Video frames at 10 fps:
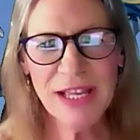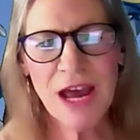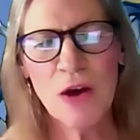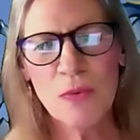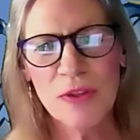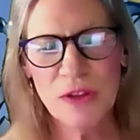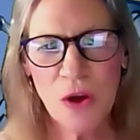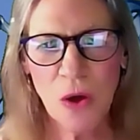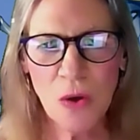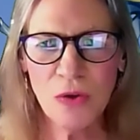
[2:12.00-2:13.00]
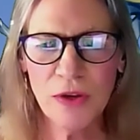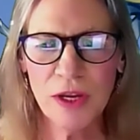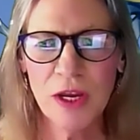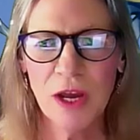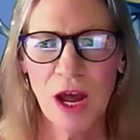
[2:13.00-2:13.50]
that's how with the
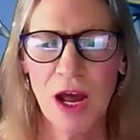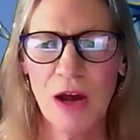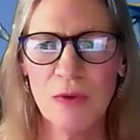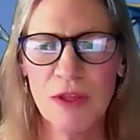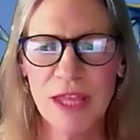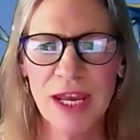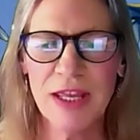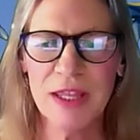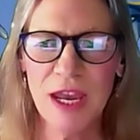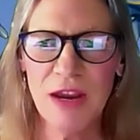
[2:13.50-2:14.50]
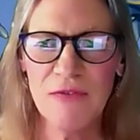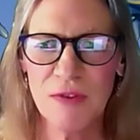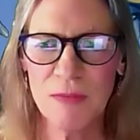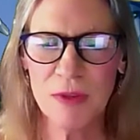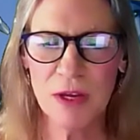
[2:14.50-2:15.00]
cold, with taking the heat
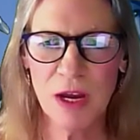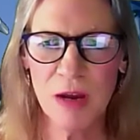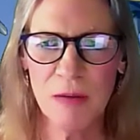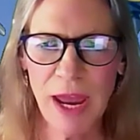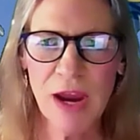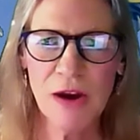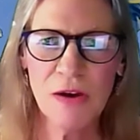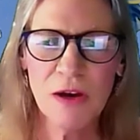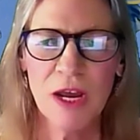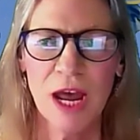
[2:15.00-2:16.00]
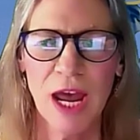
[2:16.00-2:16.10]
from the air